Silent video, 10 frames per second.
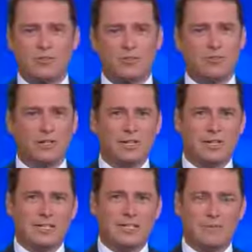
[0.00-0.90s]
Do you
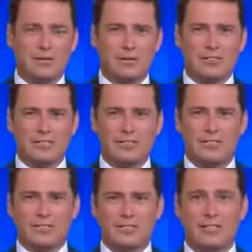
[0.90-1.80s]
accept the idea? Do
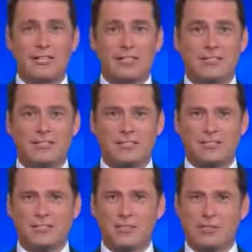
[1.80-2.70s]
you think your kids
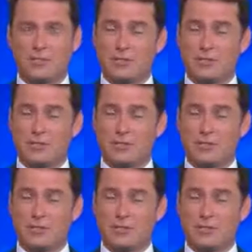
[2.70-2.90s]
would accept the idea?